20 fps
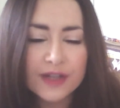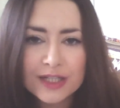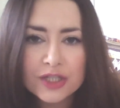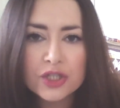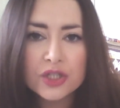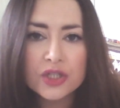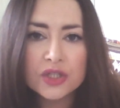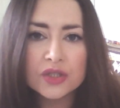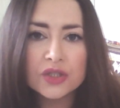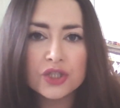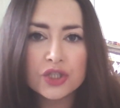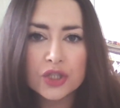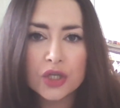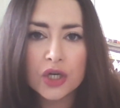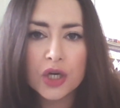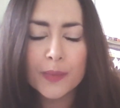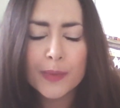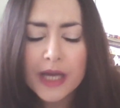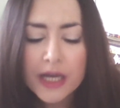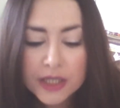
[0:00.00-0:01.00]
It's your
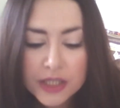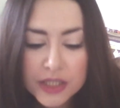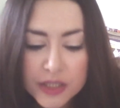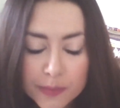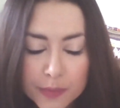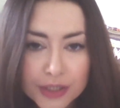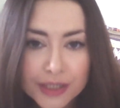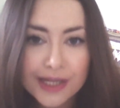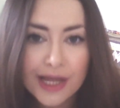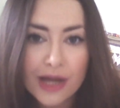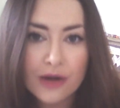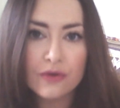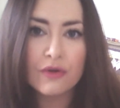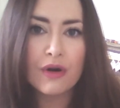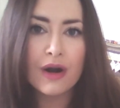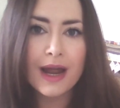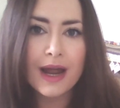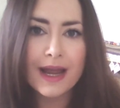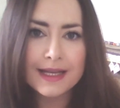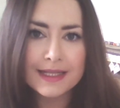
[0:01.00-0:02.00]
job to bring that
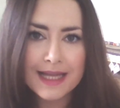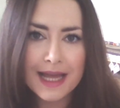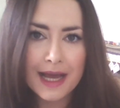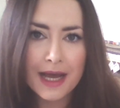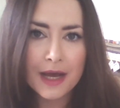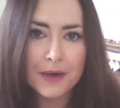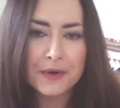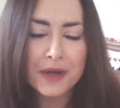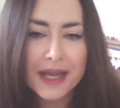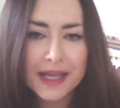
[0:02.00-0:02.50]
right down